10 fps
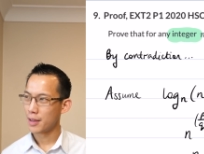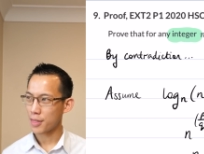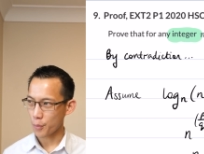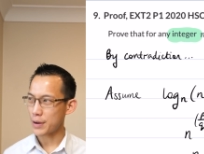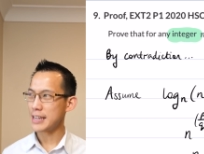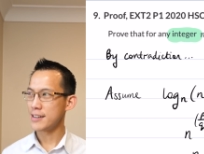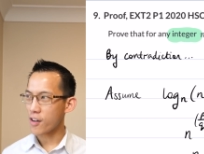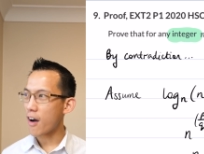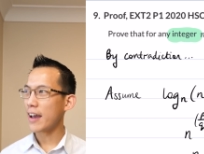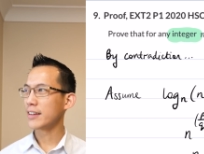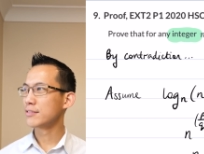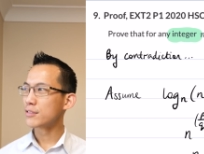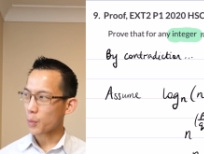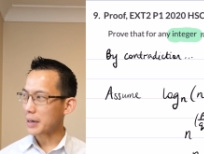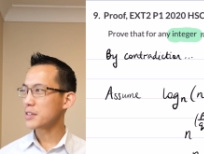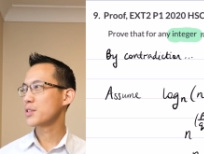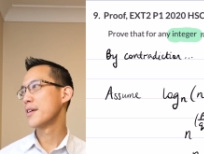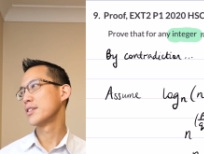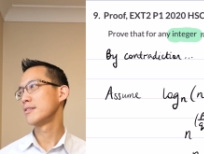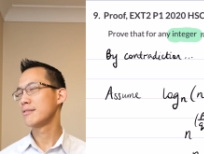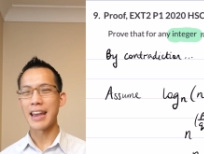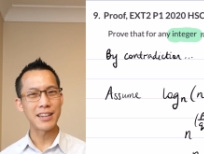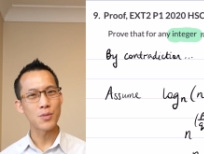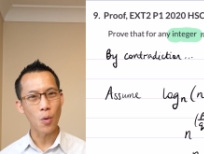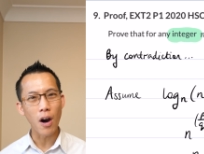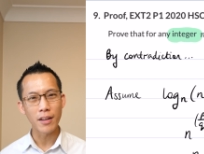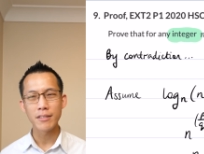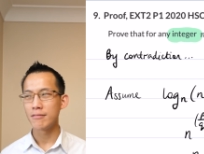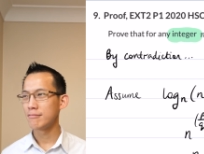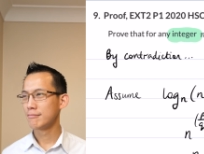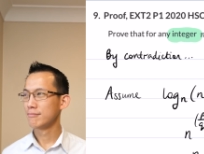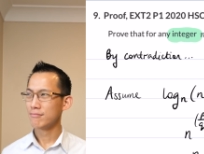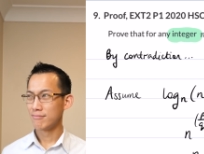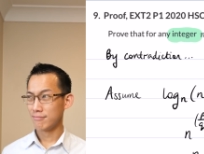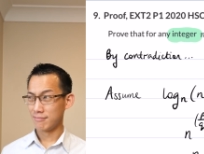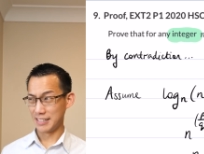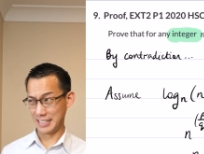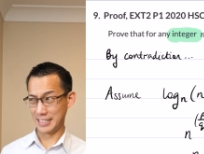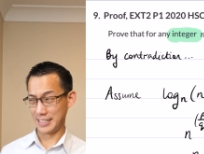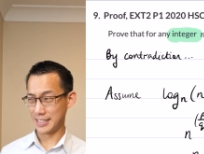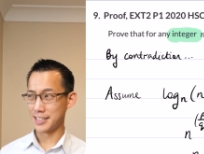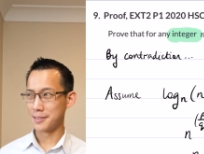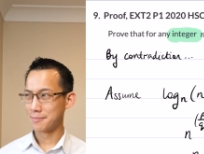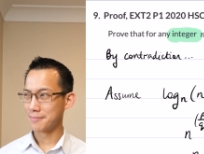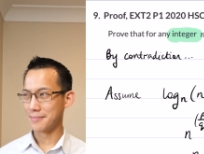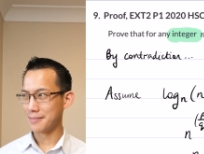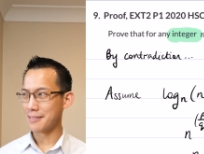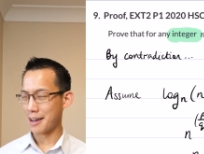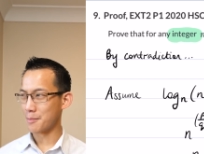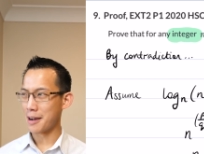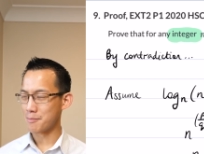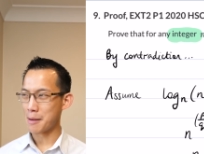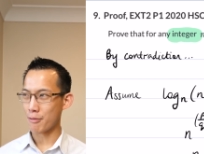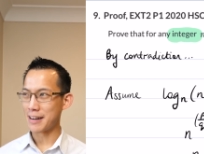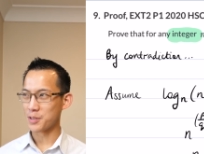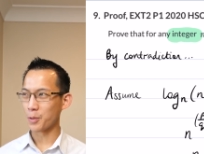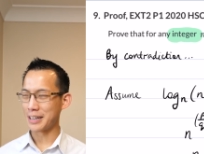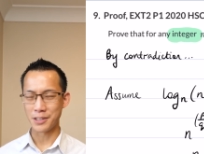3, 9, 27, 81, uh, I, my, my, brain is already